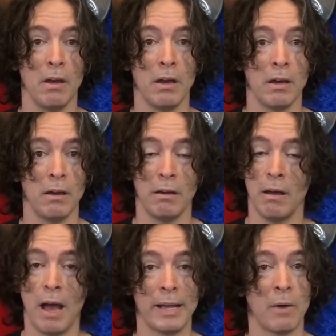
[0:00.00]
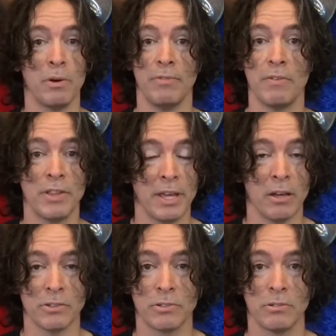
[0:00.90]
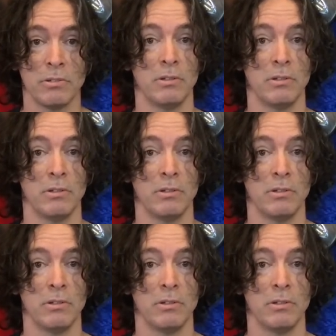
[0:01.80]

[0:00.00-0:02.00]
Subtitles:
I got rid of everything else.